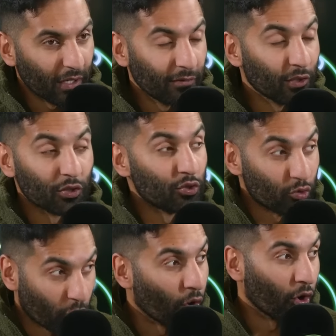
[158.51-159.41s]
even a
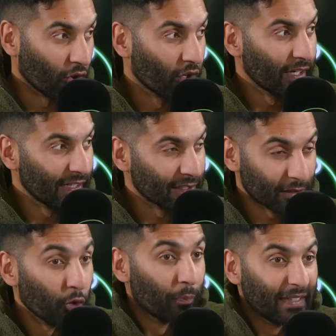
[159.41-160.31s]
draw
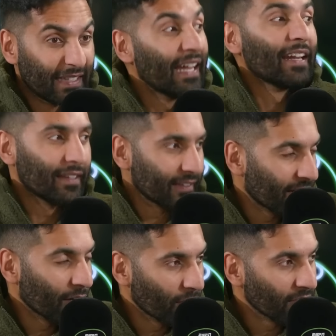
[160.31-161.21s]
could be the end of the
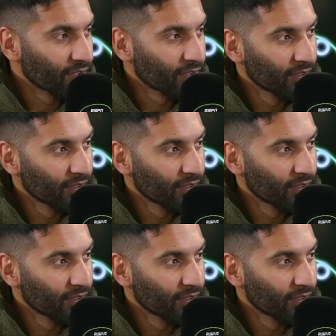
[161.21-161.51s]
title race.